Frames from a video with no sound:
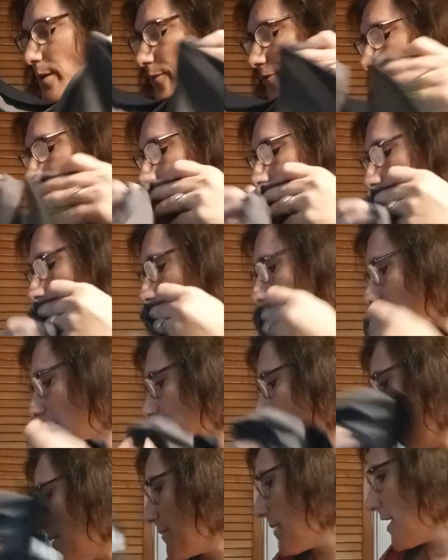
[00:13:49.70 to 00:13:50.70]
finding
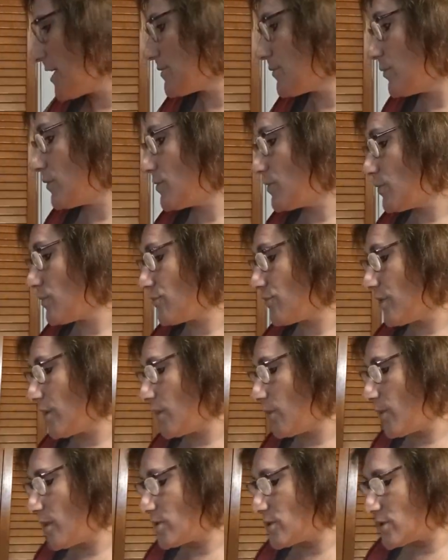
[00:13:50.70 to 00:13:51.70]
that. So me and my husband were doing
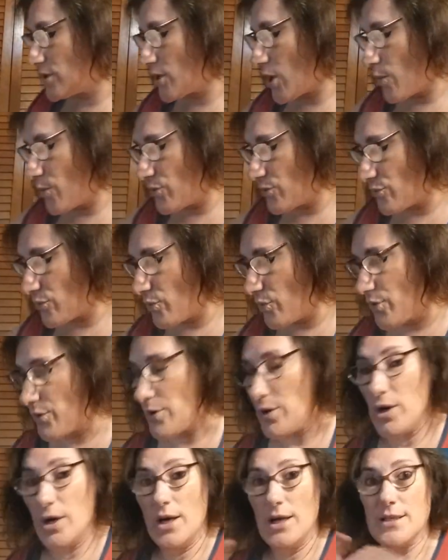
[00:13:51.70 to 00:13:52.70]
really well, just going through all
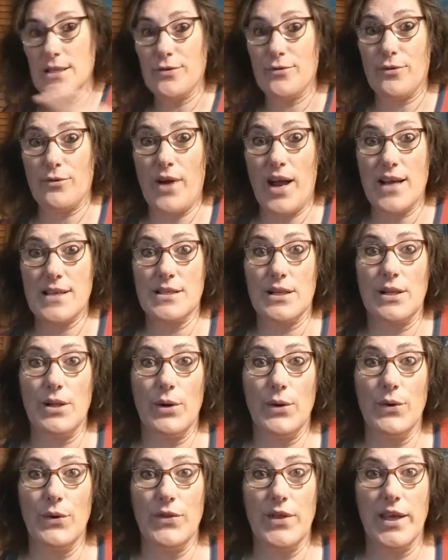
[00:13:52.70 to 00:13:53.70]
the different racks of
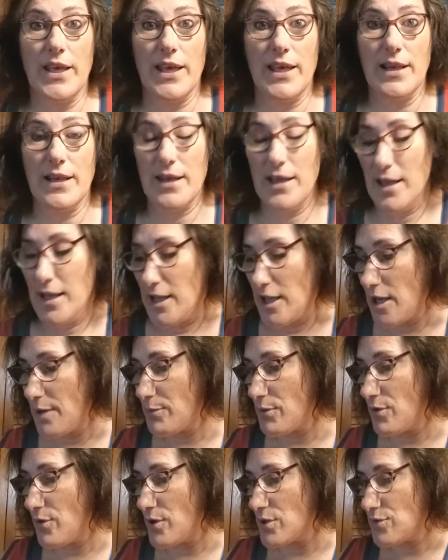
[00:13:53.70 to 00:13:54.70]
clothing and
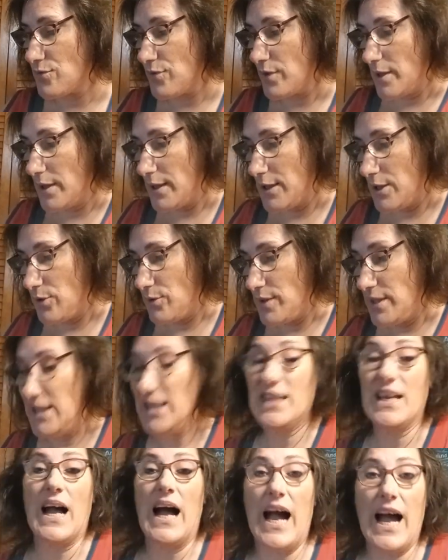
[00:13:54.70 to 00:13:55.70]
come across really
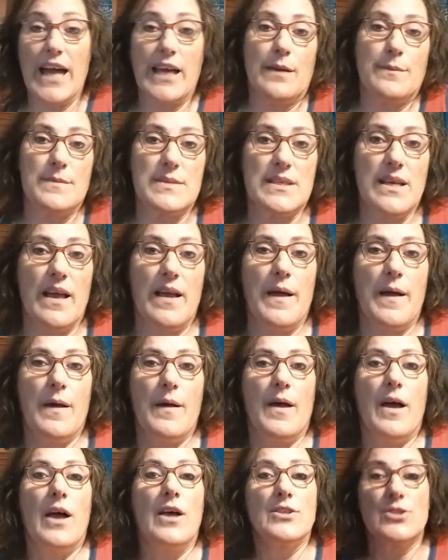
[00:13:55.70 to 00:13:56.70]
unique items.
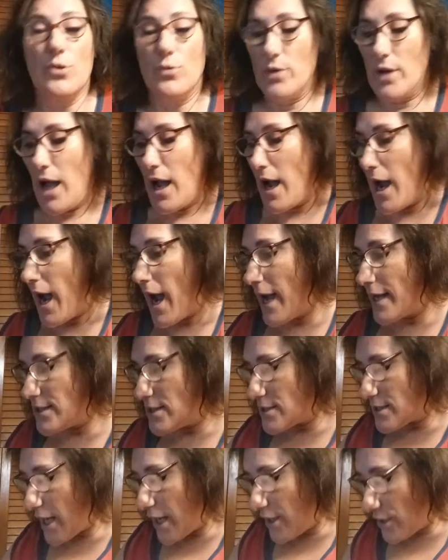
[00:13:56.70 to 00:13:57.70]
So I
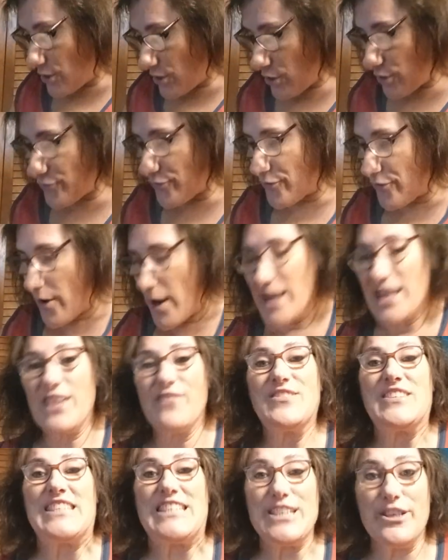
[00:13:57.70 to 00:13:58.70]
just got a good variety
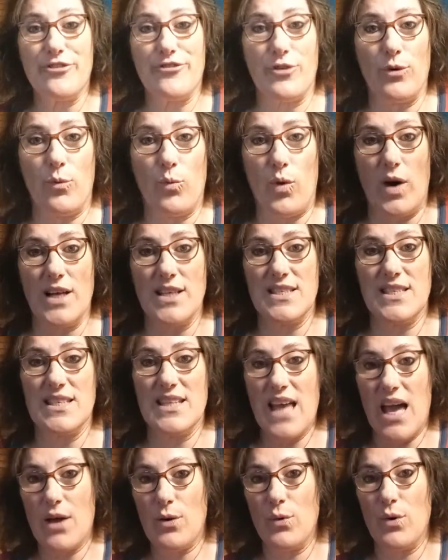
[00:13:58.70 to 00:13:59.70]
of different ones,
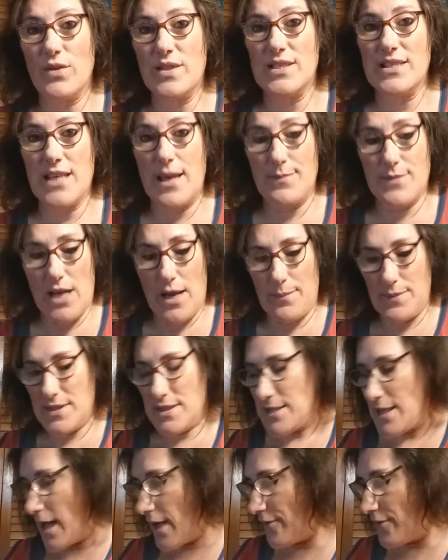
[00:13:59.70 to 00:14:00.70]
not all the same type of
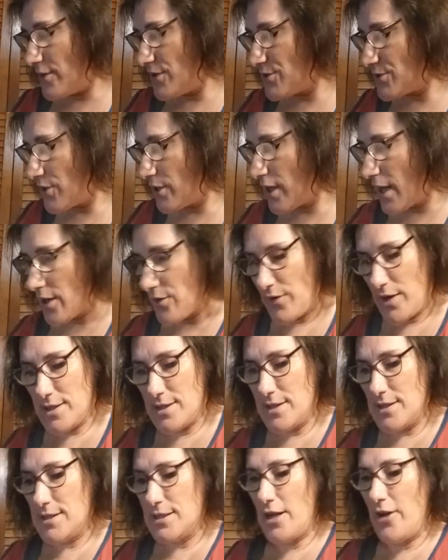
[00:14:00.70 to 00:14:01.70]
stuff. So you got a
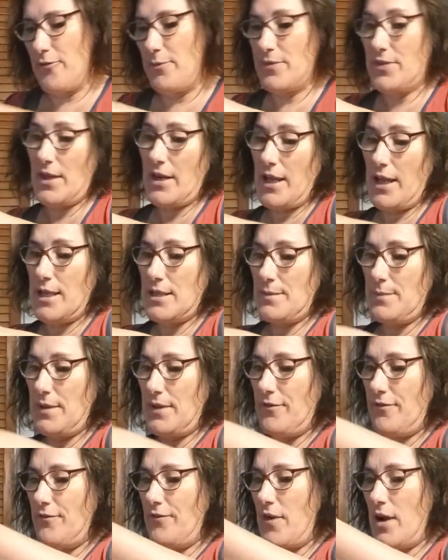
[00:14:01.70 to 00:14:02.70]
racing stuff, but then I ended up
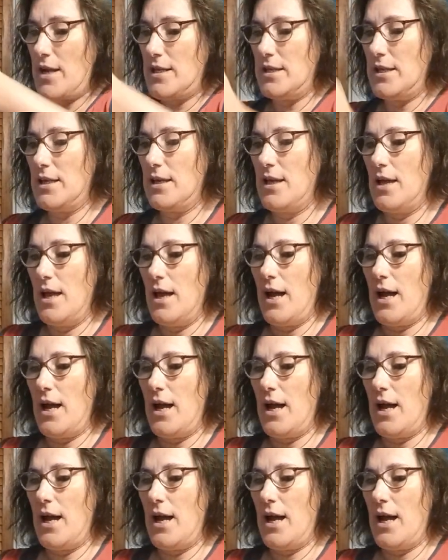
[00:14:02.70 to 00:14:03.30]
finding